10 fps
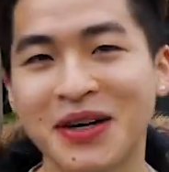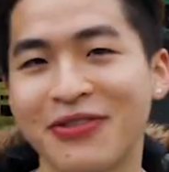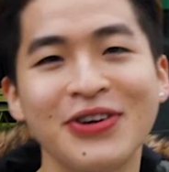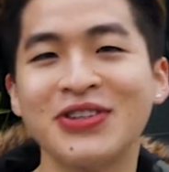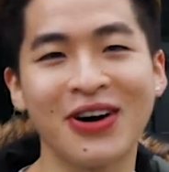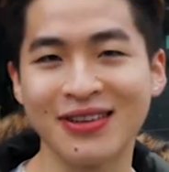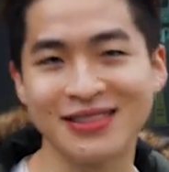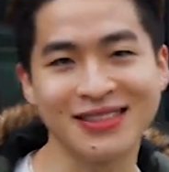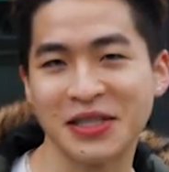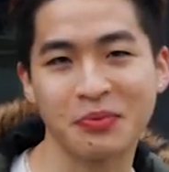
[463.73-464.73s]
Well, a few
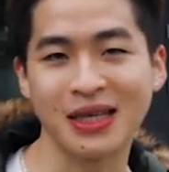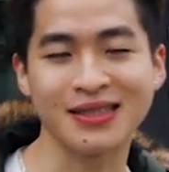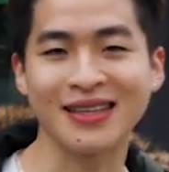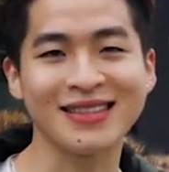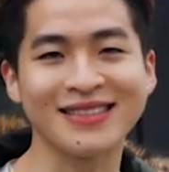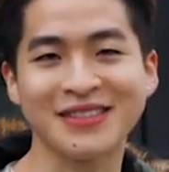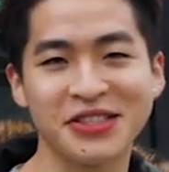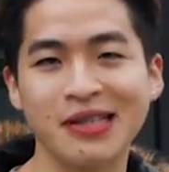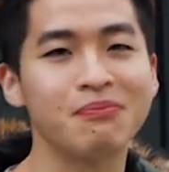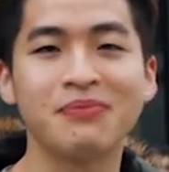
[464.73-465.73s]
dollars or something. It's like
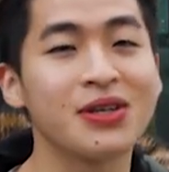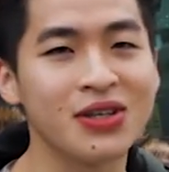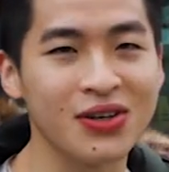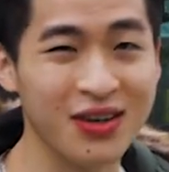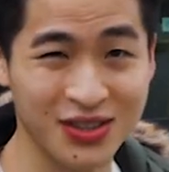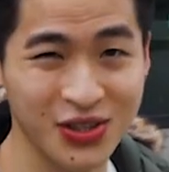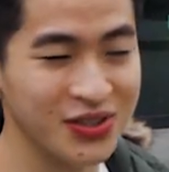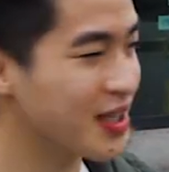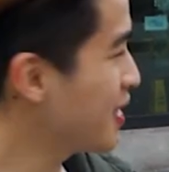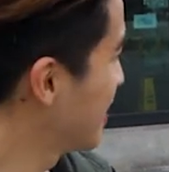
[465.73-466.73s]
cheap burger on
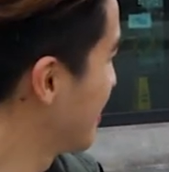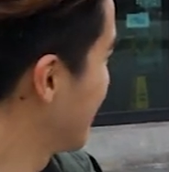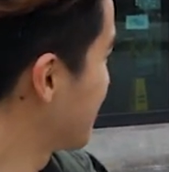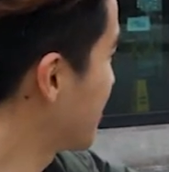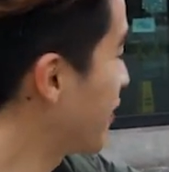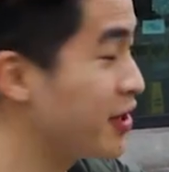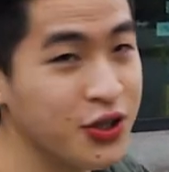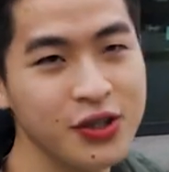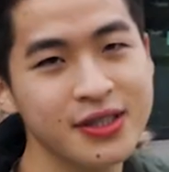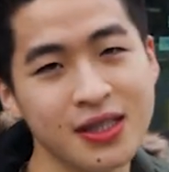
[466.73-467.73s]
Tuesday. So every
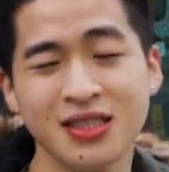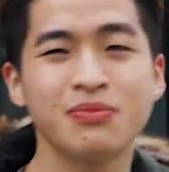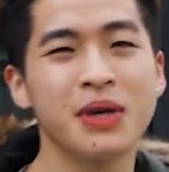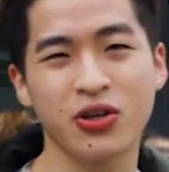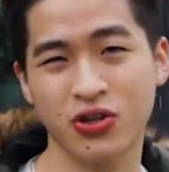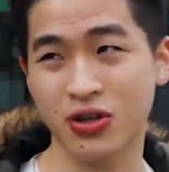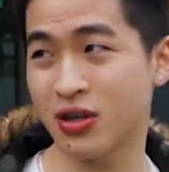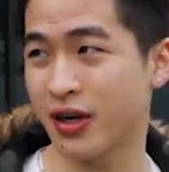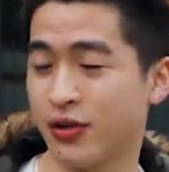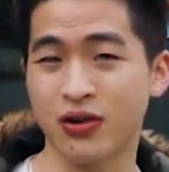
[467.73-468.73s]
Tuesday, just make
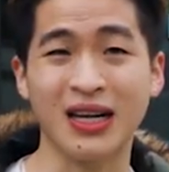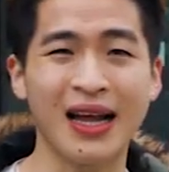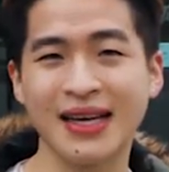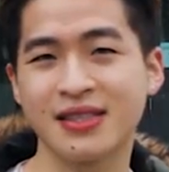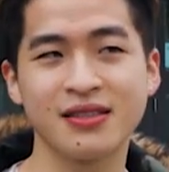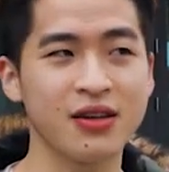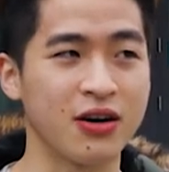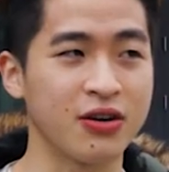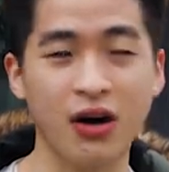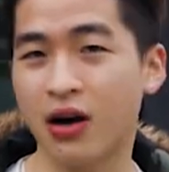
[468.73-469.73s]
sure your classes
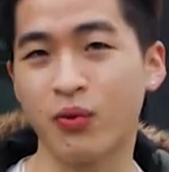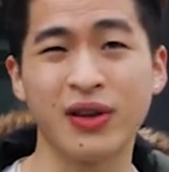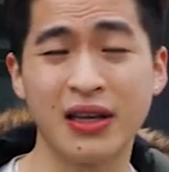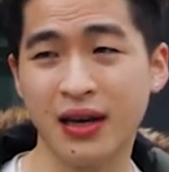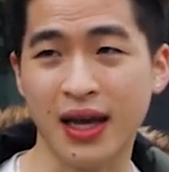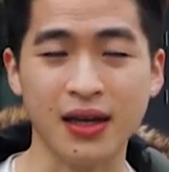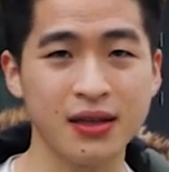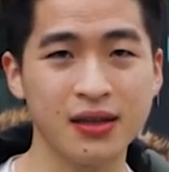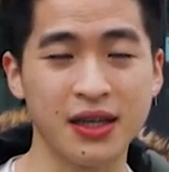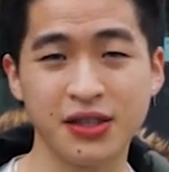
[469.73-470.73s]
are not within like
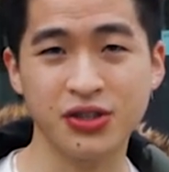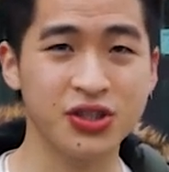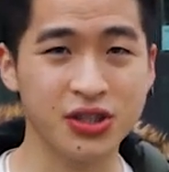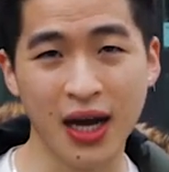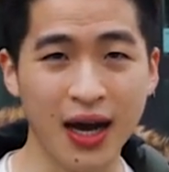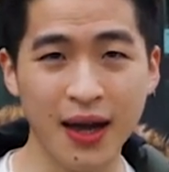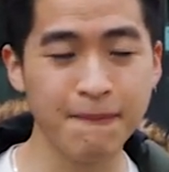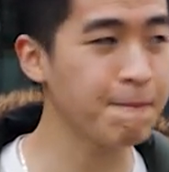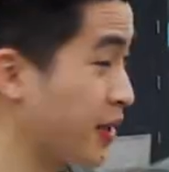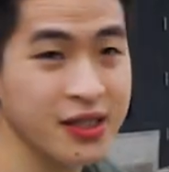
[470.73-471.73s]

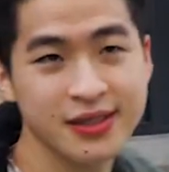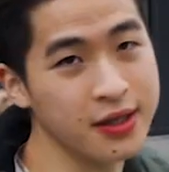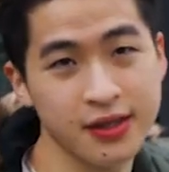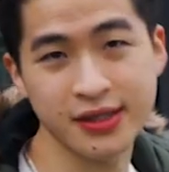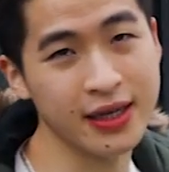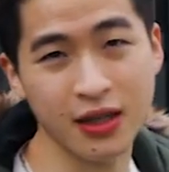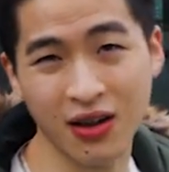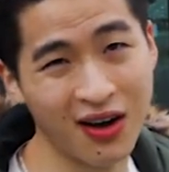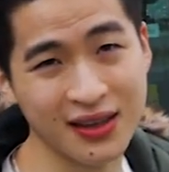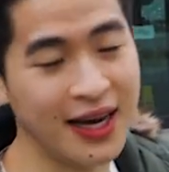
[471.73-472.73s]
lunchtime because there's like a
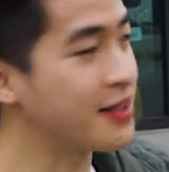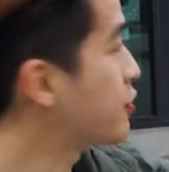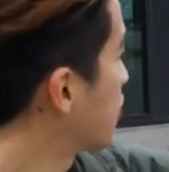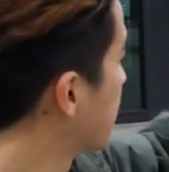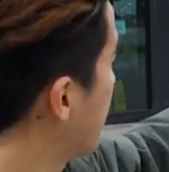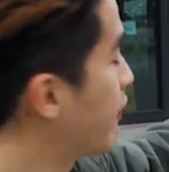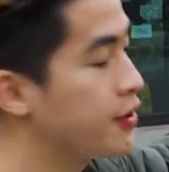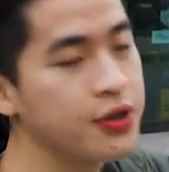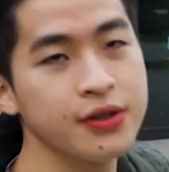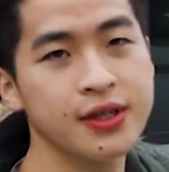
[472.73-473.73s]
long line. So
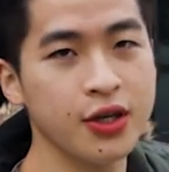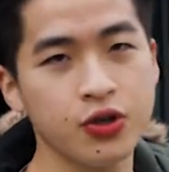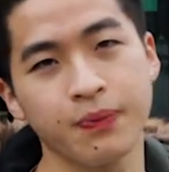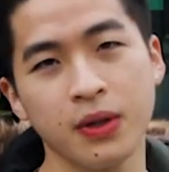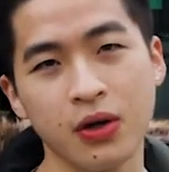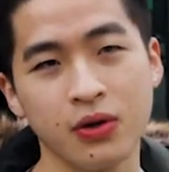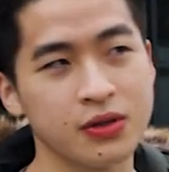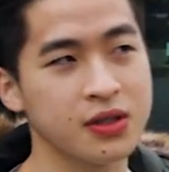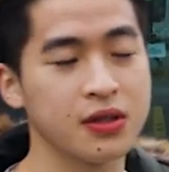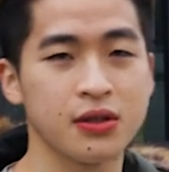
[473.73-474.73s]
every Tuesday, Triple
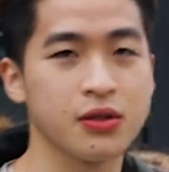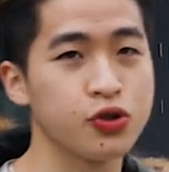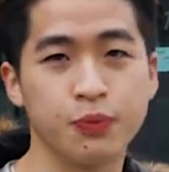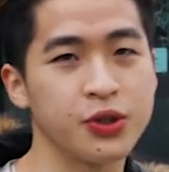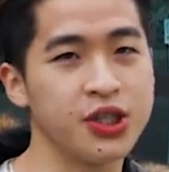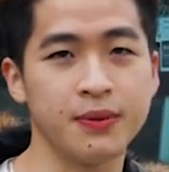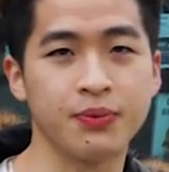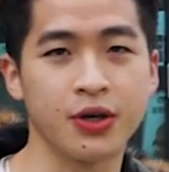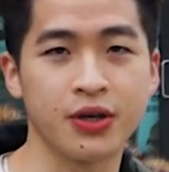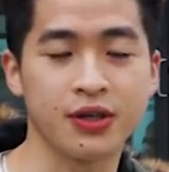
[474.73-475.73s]
O's, super cheap
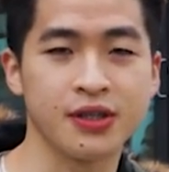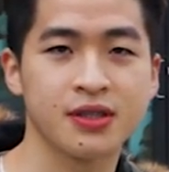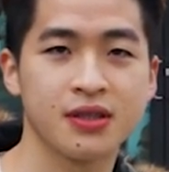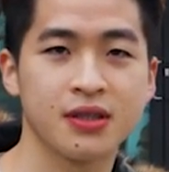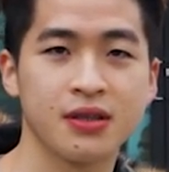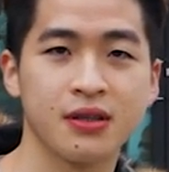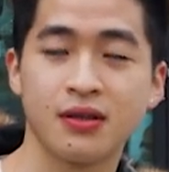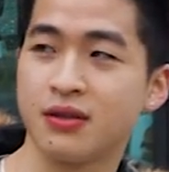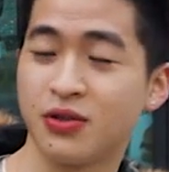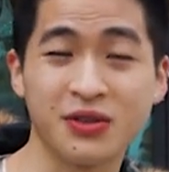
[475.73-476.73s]
burgers.
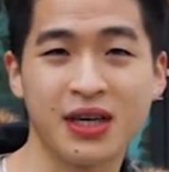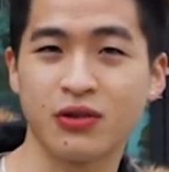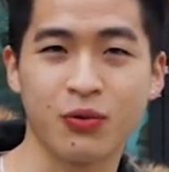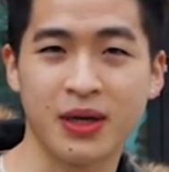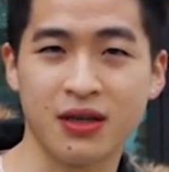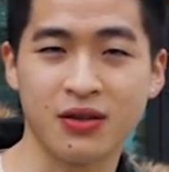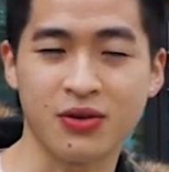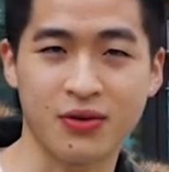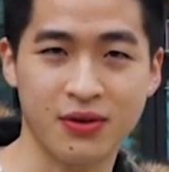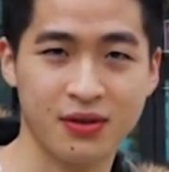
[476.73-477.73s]
Don't tell nobody though.